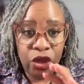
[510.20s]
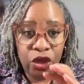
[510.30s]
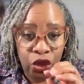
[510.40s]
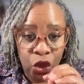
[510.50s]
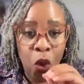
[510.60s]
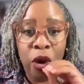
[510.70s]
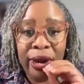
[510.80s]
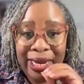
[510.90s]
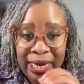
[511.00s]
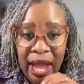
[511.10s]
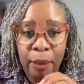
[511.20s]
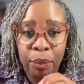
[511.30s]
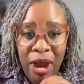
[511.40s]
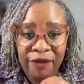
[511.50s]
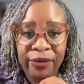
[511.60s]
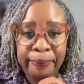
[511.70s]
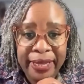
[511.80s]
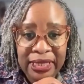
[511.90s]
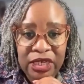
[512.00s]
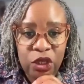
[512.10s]
your nonprofit
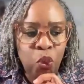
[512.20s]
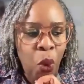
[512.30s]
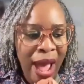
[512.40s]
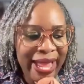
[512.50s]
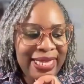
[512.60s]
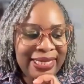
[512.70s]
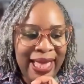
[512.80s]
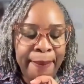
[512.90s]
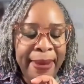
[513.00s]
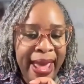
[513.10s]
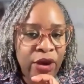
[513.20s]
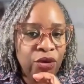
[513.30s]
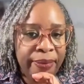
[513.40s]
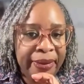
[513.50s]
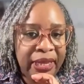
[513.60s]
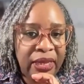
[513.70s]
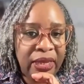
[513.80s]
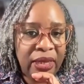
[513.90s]
business. Why does that matter to me?